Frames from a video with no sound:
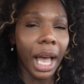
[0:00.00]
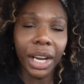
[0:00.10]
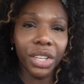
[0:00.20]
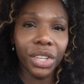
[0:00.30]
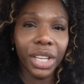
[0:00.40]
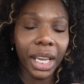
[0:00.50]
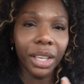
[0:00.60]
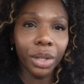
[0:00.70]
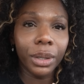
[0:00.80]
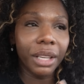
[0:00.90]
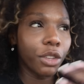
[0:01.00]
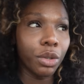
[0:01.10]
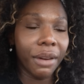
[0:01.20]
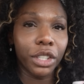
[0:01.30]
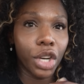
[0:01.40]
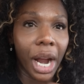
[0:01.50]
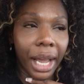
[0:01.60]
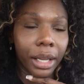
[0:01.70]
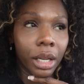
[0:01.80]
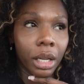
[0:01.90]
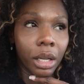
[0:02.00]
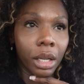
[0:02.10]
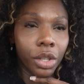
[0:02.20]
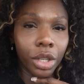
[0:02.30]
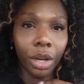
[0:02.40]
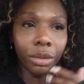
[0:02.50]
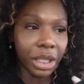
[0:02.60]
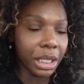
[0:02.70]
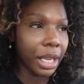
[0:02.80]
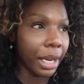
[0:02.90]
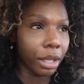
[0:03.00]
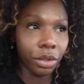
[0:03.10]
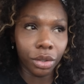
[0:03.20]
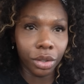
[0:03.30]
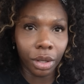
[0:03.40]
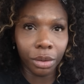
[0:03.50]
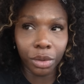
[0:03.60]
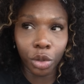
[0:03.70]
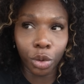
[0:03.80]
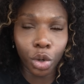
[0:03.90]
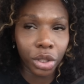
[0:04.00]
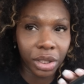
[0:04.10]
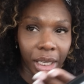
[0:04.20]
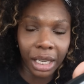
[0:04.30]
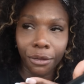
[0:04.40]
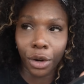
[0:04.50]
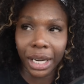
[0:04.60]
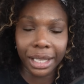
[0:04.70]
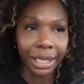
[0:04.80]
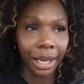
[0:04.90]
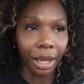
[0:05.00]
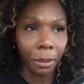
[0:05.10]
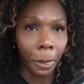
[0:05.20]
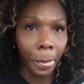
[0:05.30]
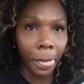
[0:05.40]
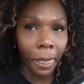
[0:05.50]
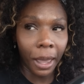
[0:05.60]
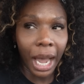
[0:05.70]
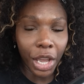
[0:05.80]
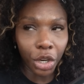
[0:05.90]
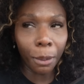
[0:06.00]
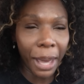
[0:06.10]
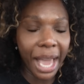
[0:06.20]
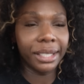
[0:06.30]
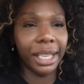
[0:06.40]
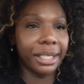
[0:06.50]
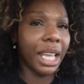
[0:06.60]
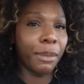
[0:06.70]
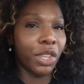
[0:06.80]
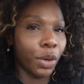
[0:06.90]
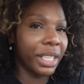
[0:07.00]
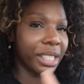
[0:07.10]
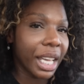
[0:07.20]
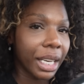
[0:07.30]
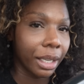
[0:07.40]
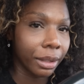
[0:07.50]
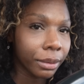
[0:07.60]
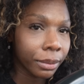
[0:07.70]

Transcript: How do you know you can't do it if you never tried? Just like, you studying for an exam. How you going to pass the exam if you ain't study?